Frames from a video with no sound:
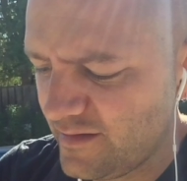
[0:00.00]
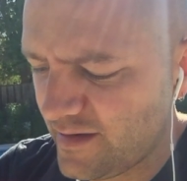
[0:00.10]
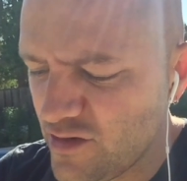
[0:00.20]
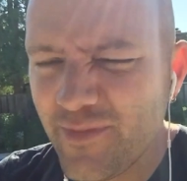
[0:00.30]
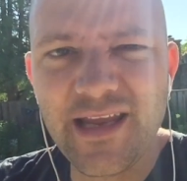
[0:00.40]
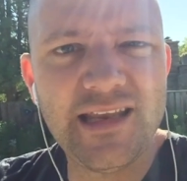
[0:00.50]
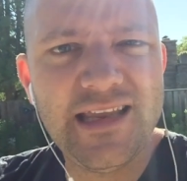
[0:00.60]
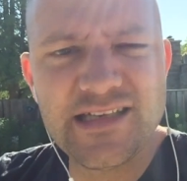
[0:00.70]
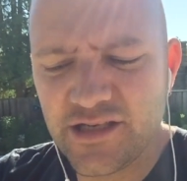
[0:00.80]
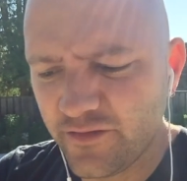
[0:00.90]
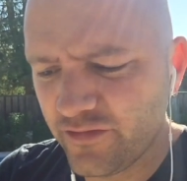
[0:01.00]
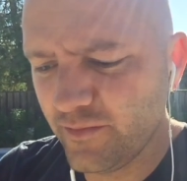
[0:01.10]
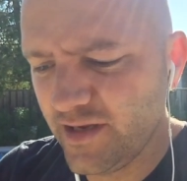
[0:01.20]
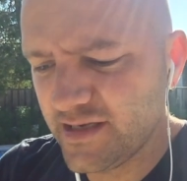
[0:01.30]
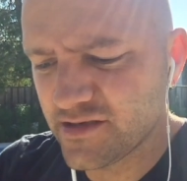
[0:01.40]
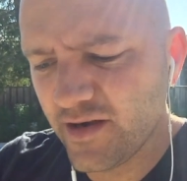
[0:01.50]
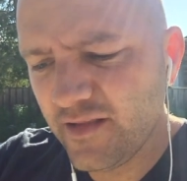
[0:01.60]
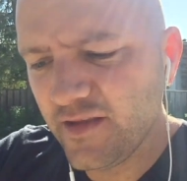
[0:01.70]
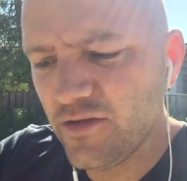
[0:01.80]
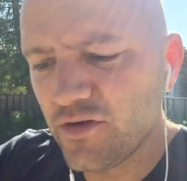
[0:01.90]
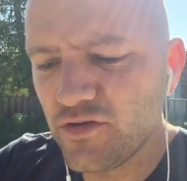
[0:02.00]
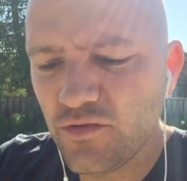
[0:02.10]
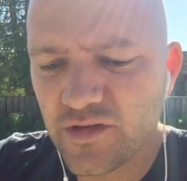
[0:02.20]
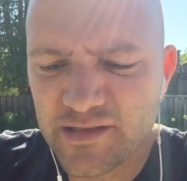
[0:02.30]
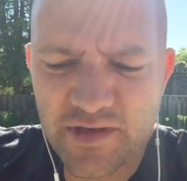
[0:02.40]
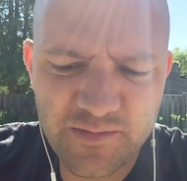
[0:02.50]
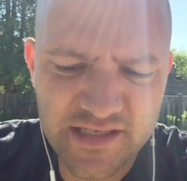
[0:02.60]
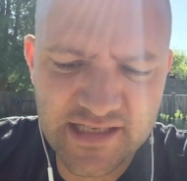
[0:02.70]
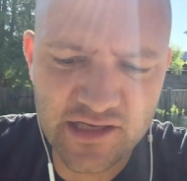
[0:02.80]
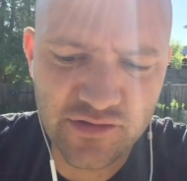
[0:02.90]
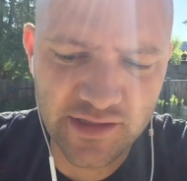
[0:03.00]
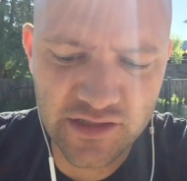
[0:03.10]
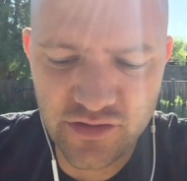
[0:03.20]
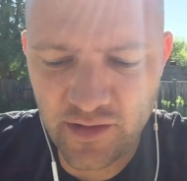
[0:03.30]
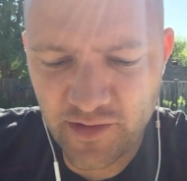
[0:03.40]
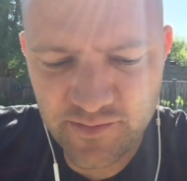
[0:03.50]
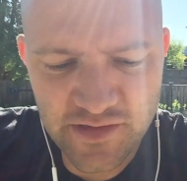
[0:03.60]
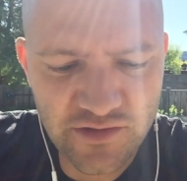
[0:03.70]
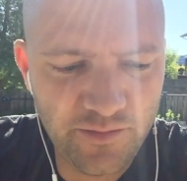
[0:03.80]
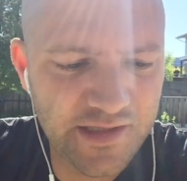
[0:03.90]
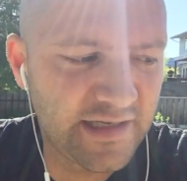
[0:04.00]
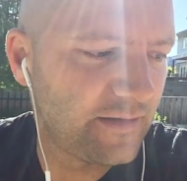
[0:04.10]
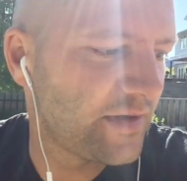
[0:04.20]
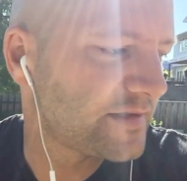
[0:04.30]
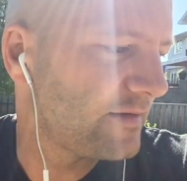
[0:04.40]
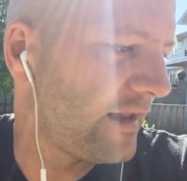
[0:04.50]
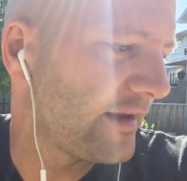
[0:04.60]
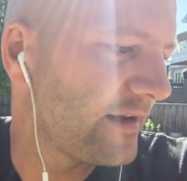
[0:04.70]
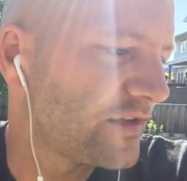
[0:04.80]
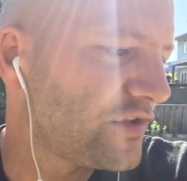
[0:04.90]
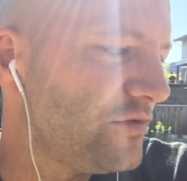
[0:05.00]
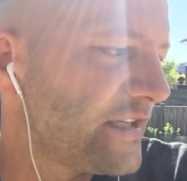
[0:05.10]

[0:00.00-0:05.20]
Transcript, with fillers: Can you make it easier for me? Is there anything you can do? It must be a scheduling issue. I must be too busy. There must like excuse